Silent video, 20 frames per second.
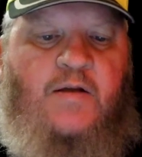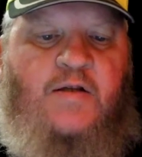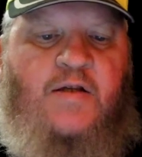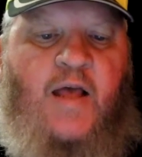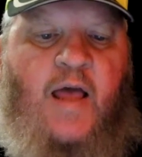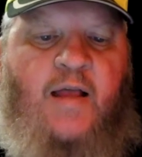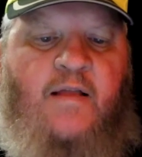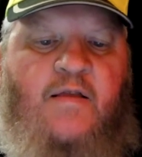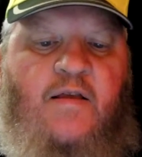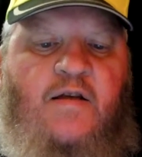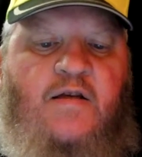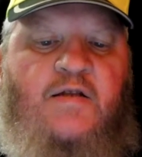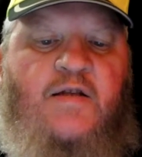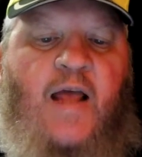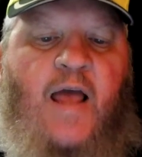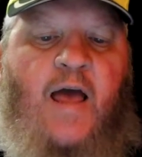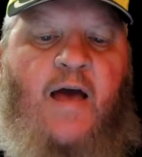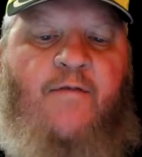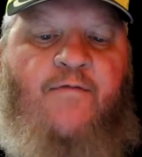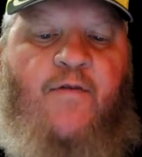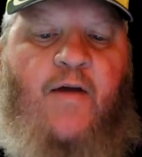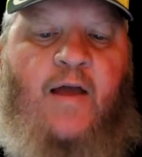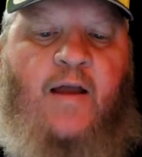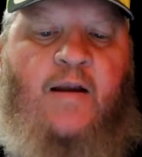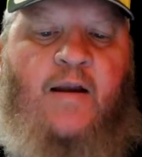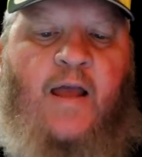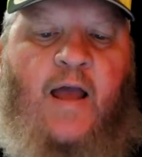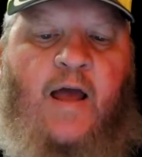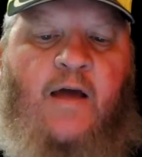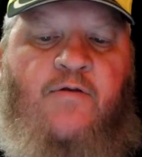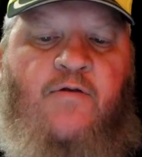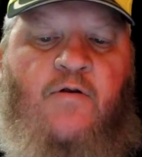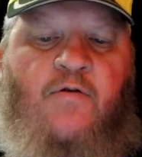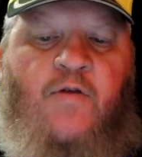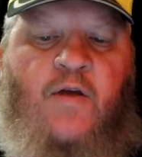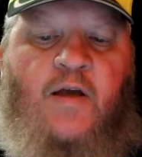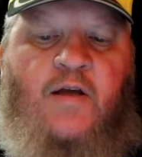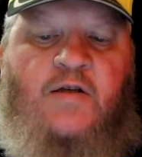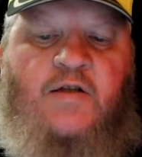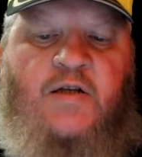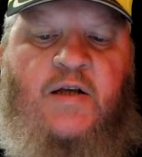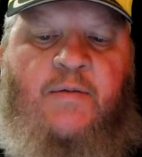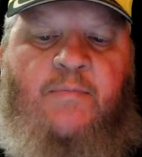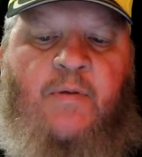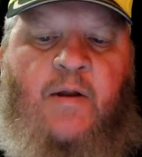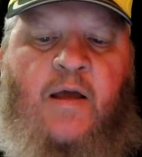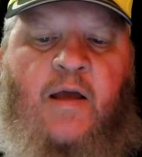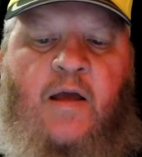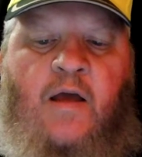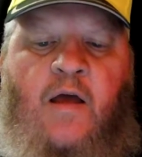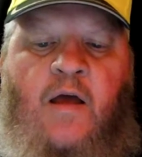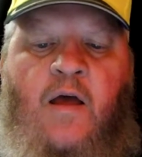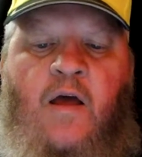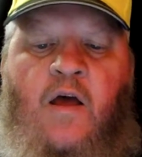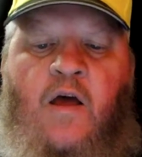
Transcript: "Take the staff and gather the assembly.